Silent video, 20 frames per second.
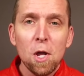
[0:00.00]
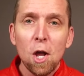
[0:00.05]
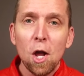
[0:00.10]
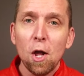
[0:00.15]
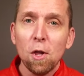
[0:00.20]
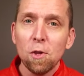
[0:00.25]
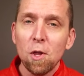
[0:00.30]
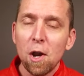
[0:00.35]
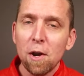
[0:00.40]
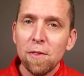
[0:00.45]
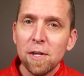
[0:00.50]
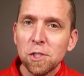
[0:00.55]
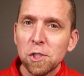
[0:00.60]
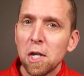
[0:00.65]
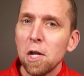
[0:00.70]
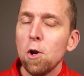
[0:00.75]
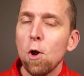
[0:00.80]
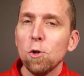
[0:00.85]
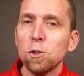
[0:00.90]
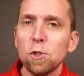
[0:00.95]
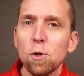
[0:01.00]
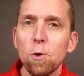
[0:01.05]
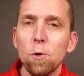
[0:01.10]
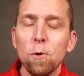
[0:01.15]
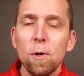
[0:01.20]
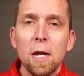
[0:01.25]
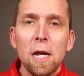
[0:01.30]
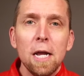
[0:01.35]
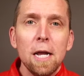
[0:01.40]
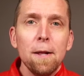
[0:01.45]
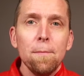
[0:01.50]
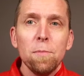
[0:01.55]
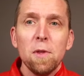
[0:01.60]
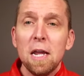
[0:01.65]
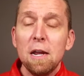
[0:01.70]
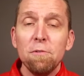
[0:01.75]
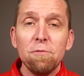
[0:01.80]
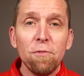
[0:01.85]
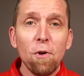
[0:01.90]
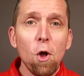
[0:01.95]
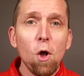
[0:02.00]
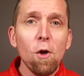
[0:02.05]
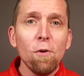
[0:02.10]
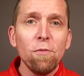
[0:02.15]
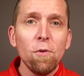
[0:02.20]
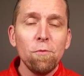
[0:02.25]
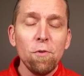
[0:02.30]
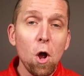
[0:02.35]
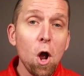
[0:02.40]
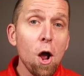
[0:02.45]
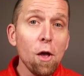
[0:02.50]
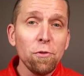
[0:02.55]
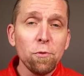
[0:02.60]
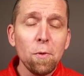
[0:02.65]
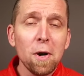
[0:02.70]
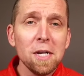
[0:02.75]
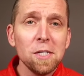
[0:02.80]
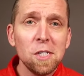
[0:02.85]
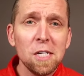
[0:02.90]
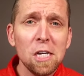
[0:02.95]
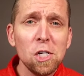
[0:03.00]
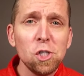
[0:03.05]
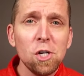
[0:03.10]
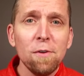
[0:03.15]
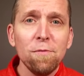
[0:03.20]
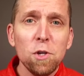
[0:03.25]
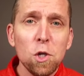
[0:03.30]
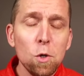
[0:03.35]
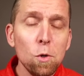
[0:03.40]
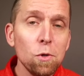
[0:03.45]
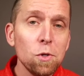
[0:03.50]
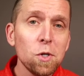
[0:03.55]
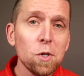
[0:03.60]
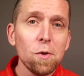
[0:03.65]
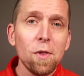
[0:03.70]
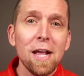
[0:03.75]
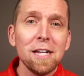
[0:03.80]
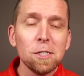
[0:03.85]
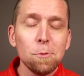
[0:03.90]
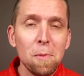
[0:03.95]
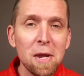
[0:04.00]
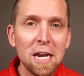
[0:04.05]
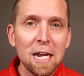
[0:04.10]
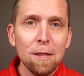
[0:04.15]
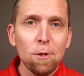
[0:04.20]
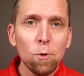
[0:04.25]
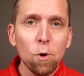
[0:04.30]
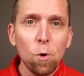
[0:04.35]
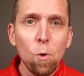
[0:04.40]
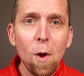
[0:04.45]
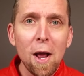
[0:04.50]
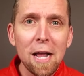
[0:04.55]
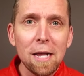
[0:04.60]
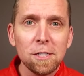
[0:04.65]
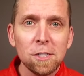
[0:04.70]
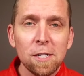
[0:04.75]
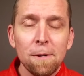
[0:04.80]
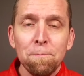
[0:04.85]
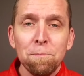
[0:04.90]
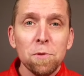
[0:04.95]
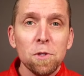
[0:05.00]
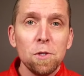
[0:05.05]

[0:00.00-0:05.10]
A lot of this can also involve of authorization of the user that's making the request.